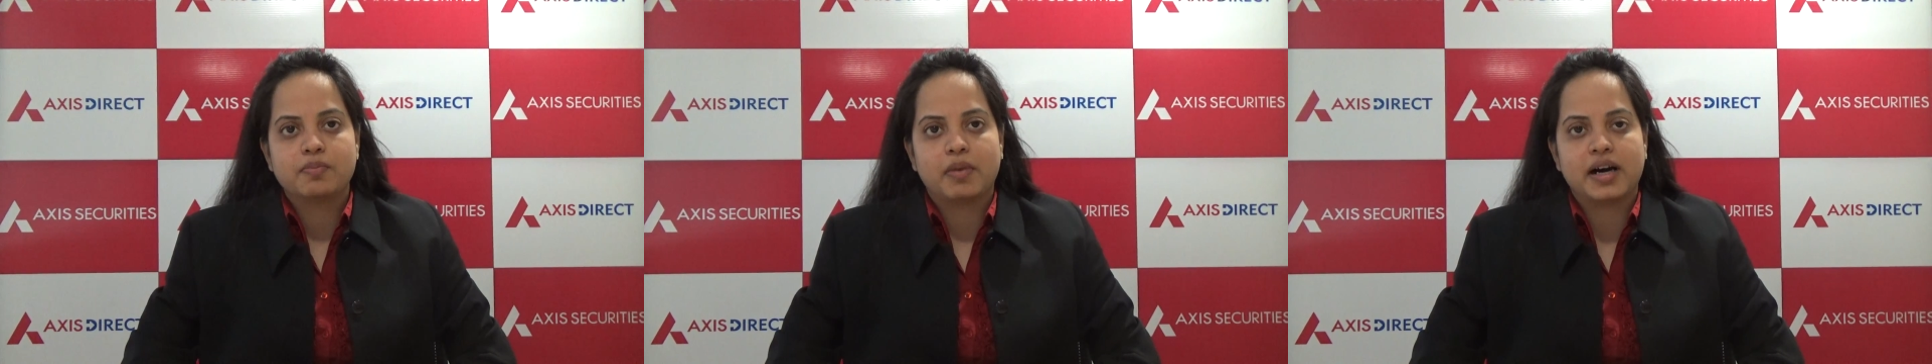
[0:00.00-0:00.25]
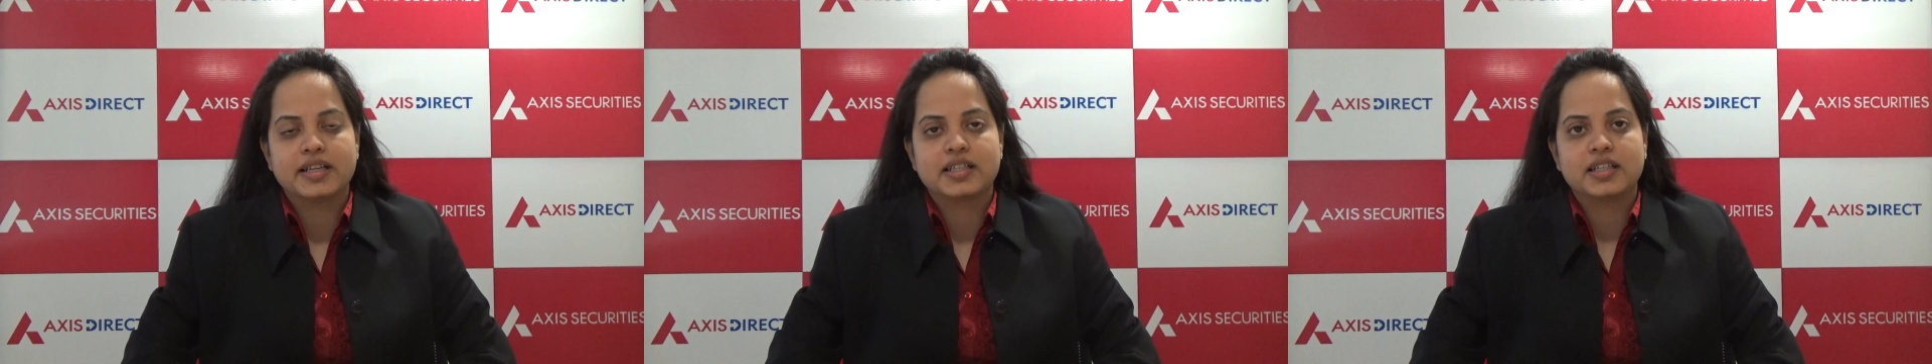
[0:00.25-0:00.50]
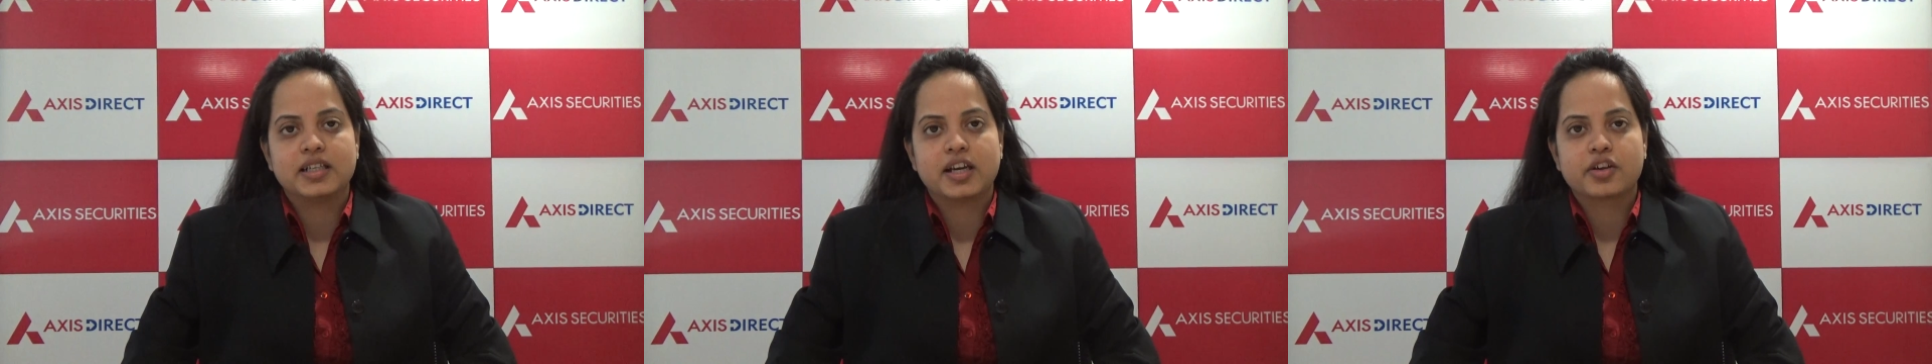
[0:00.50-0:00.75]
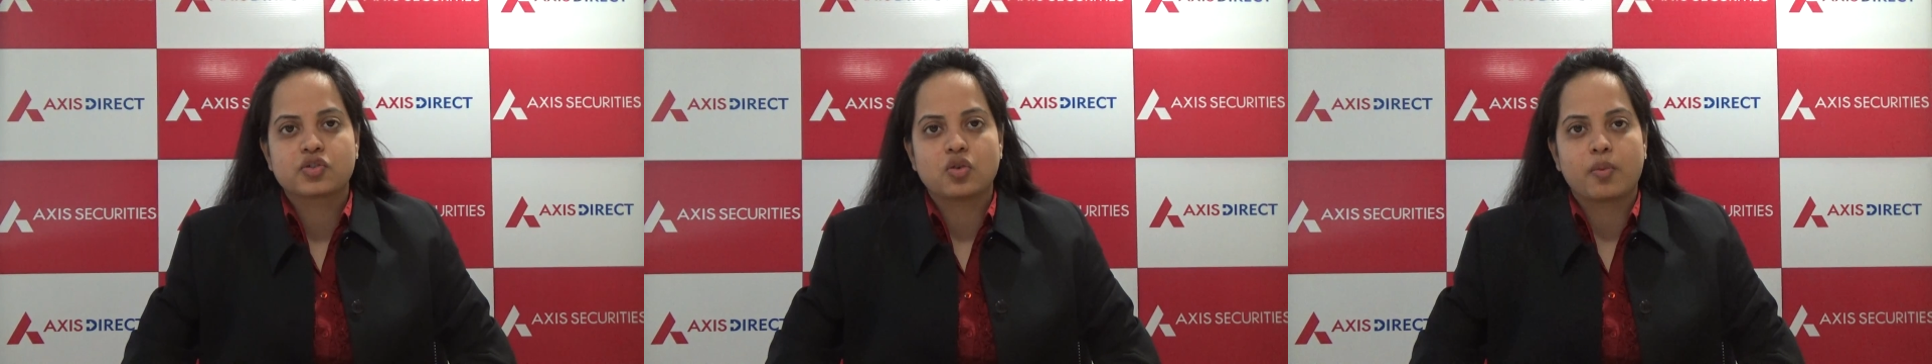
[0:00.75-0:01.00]
buys an
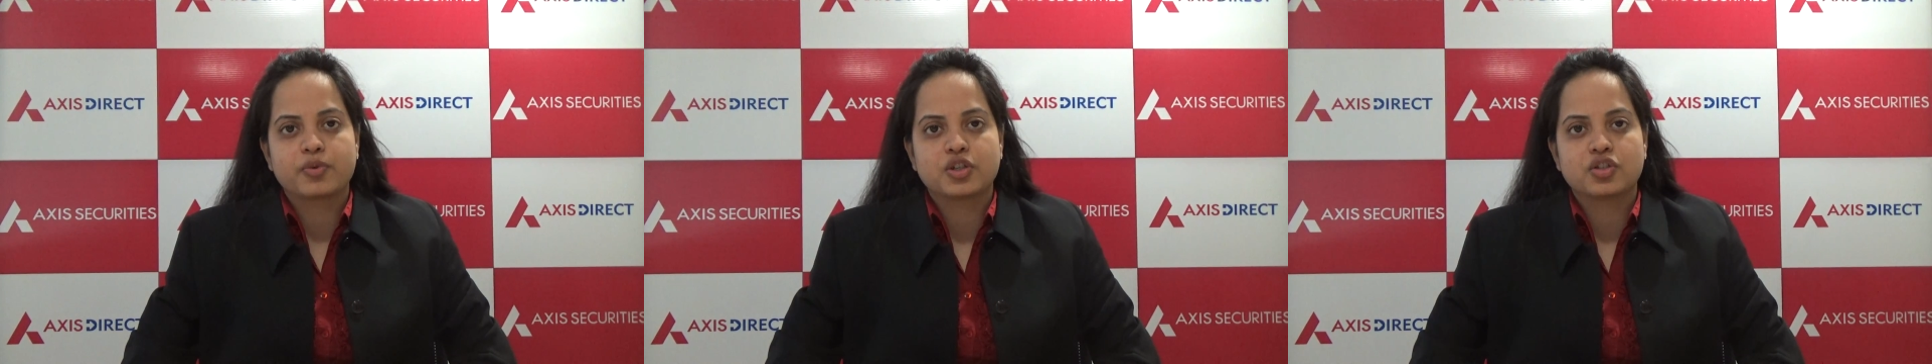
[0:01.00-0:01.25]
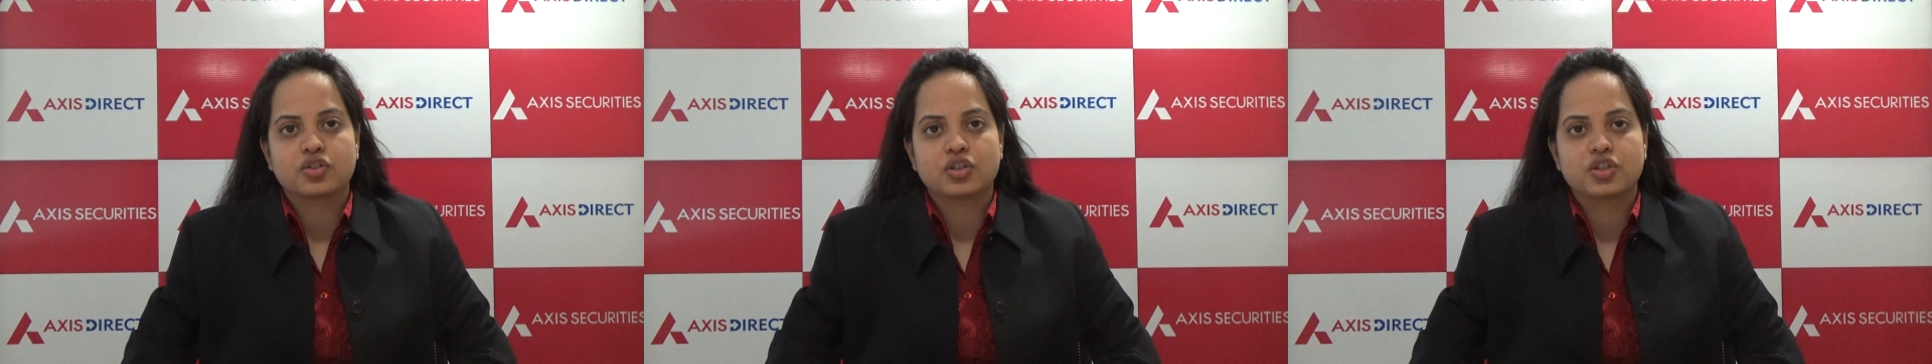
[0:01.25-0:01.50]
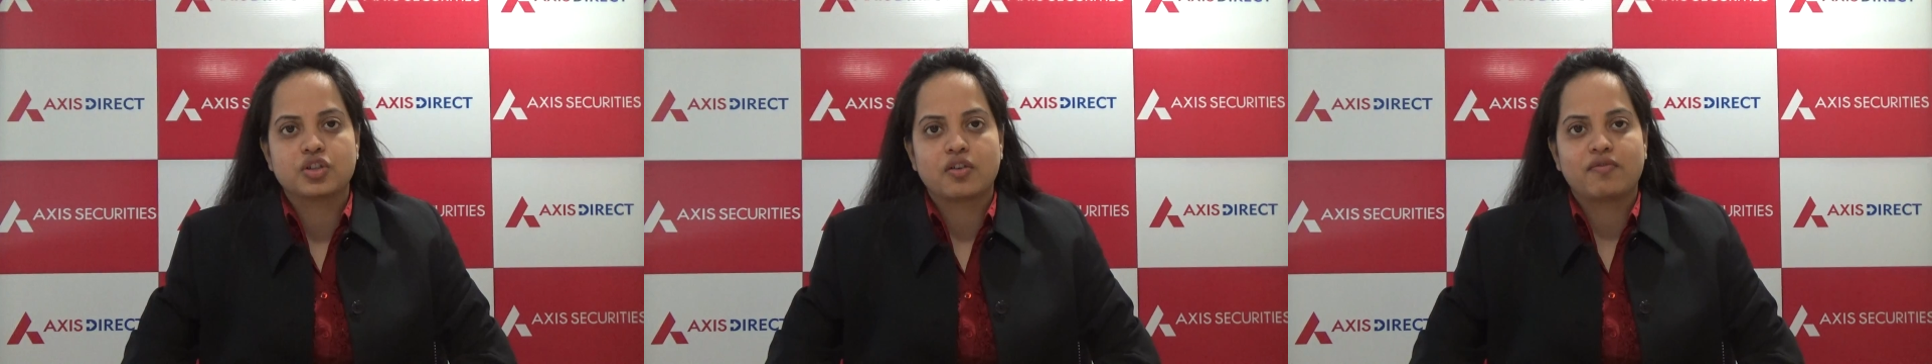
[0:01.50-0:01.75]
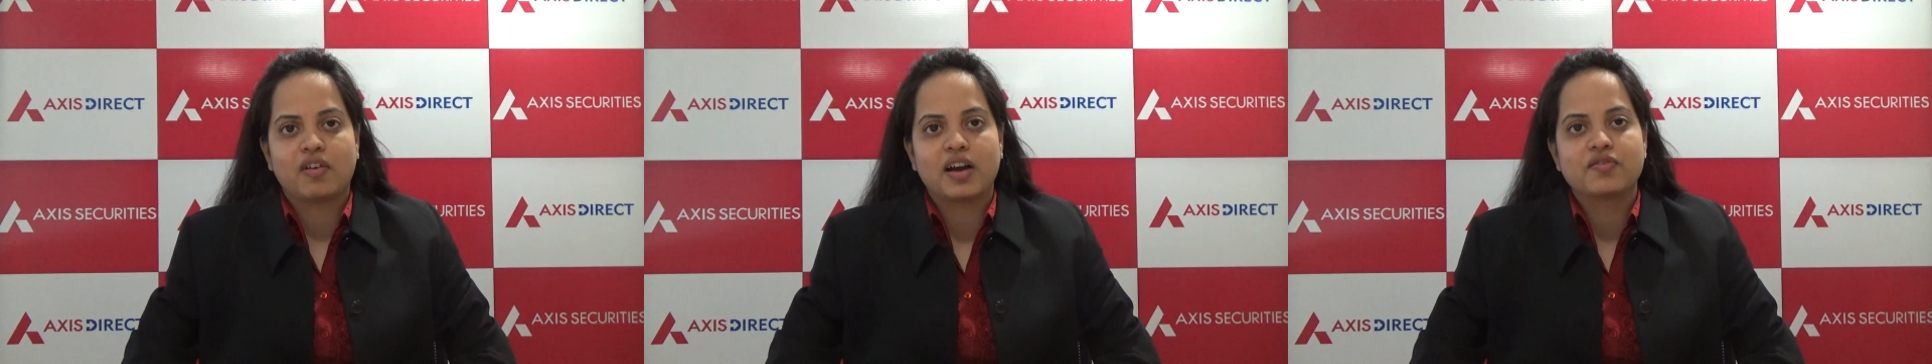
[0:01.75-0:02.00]
index option to the tune
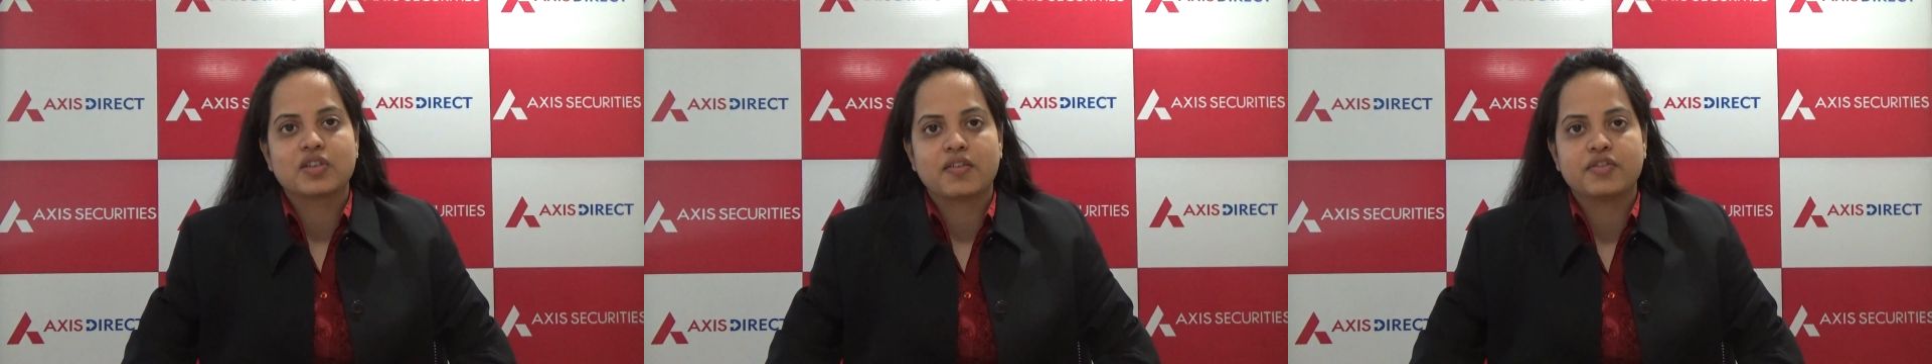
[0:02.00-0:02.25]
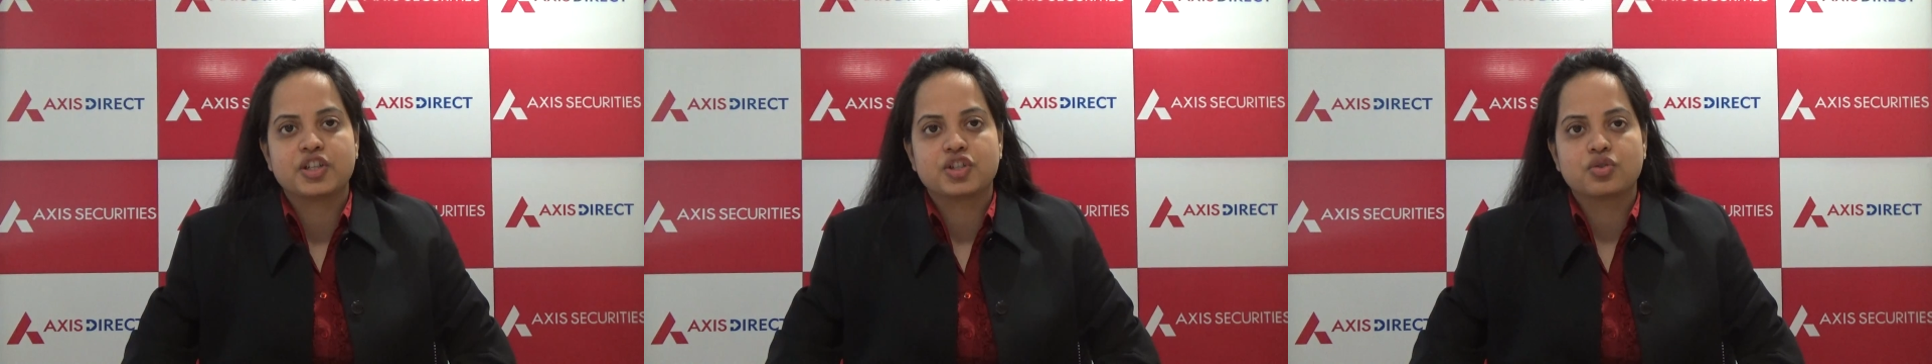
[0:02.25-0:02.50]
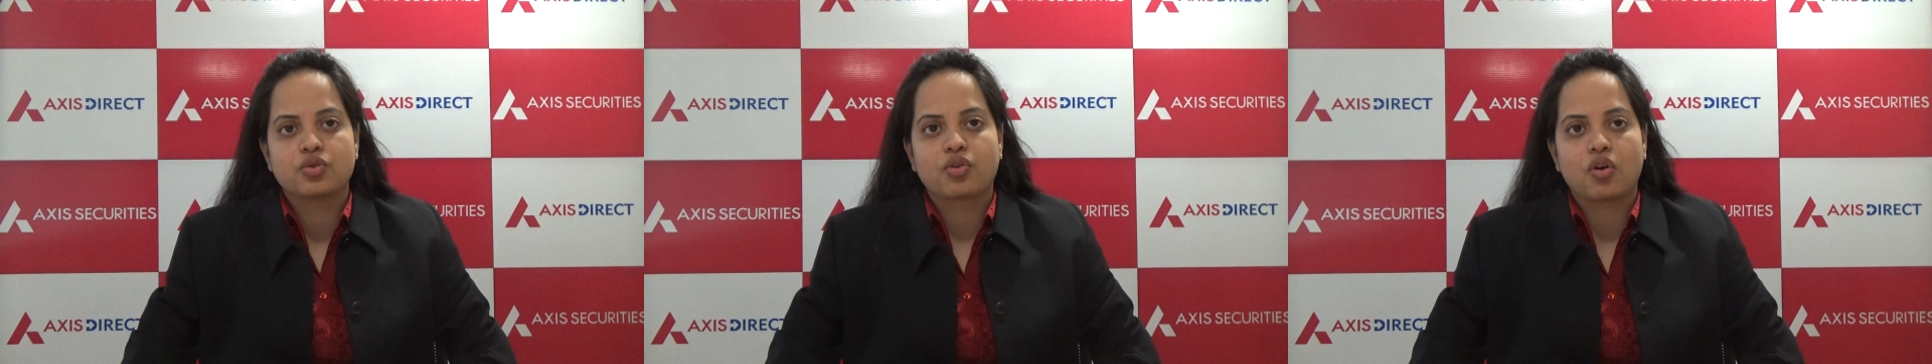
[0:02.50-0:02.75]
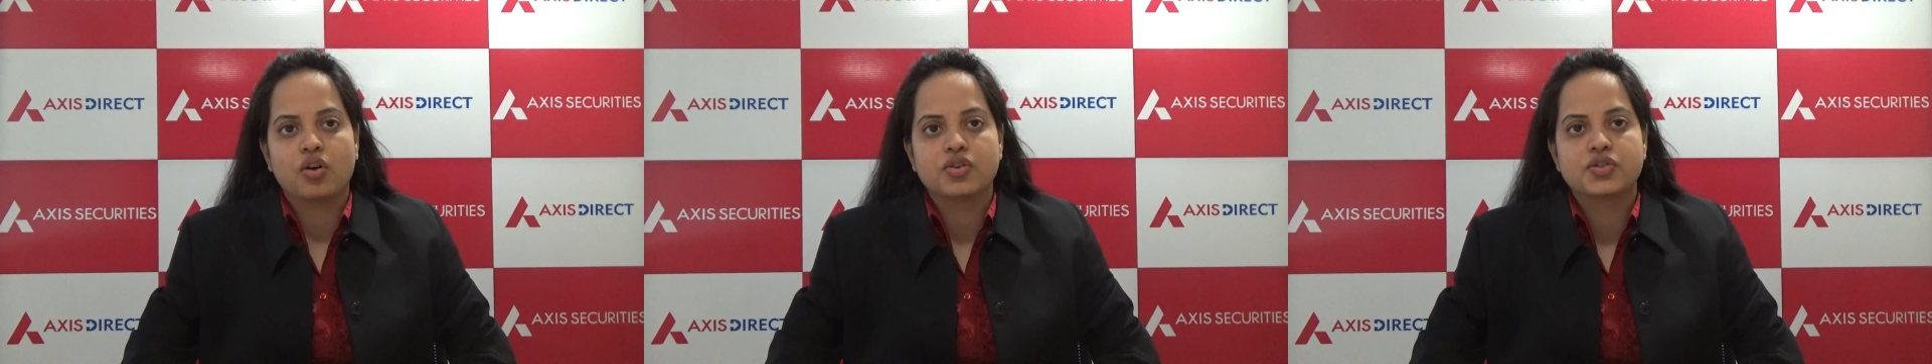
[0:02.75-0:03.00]
of 572
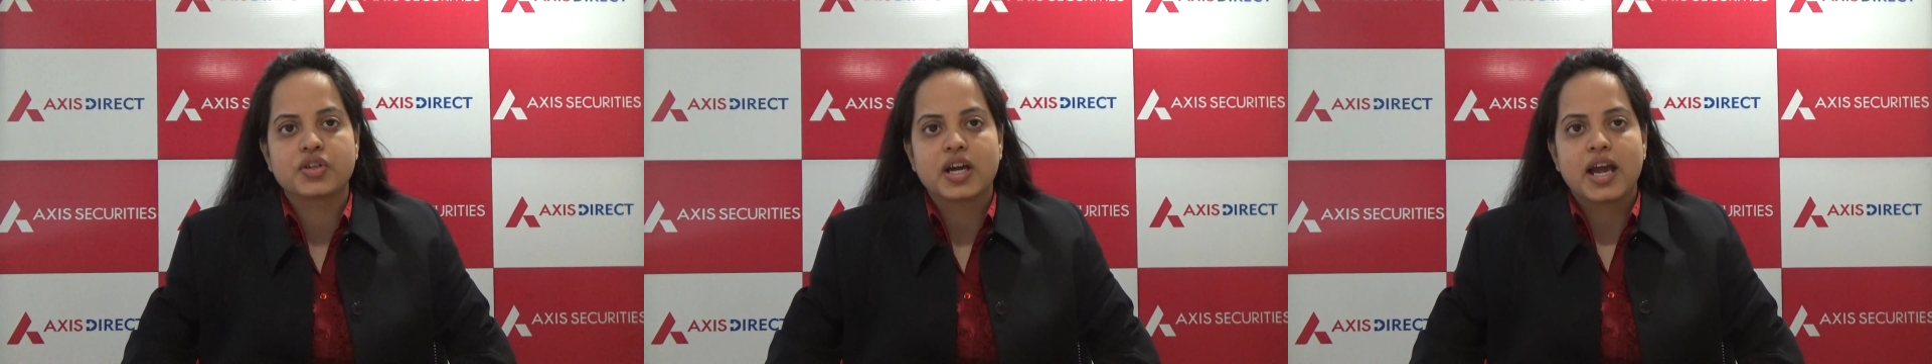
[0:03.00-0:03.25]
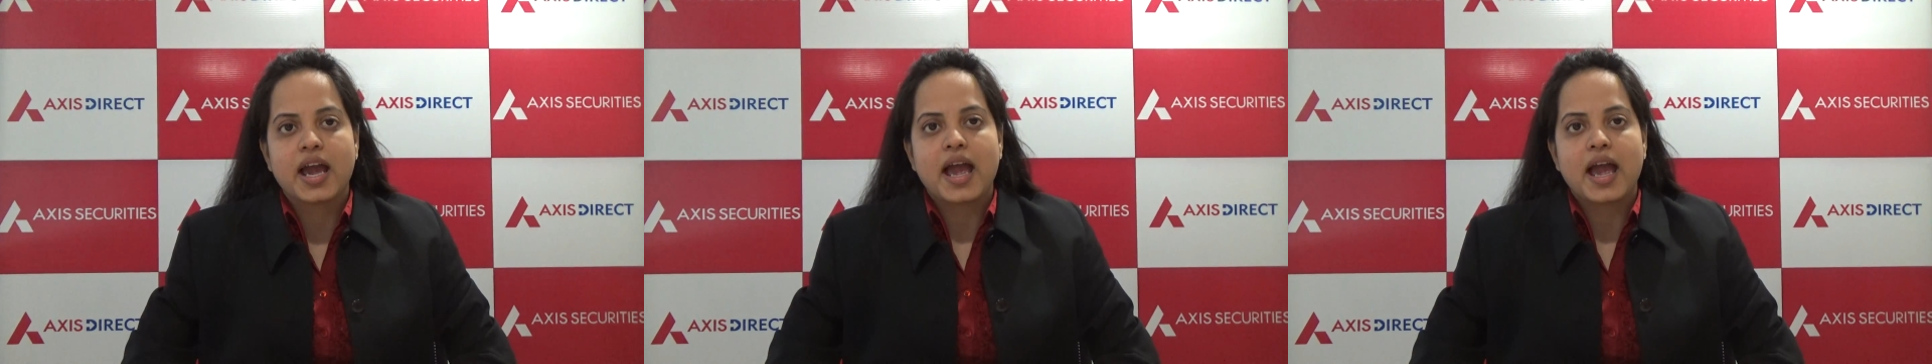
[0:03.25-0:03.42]
crores,